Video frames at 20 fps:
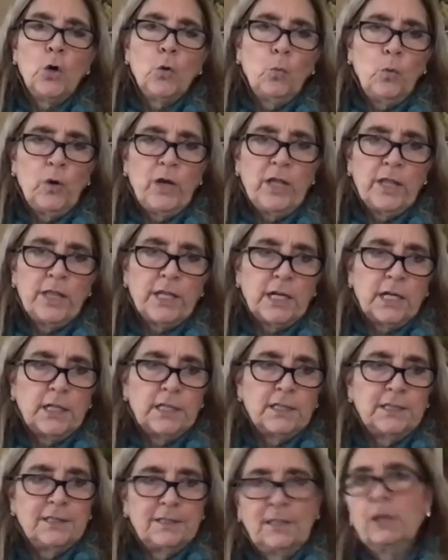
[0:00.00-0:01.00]
with
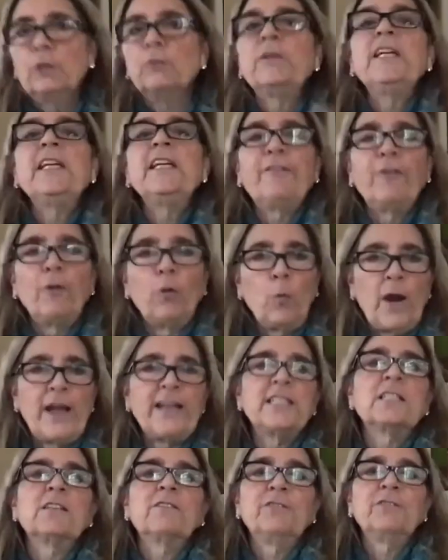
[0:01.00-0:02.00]
3 different
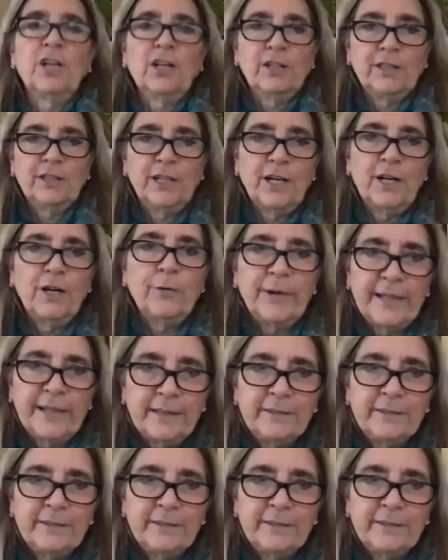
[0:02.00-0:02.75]
weights of yarn going.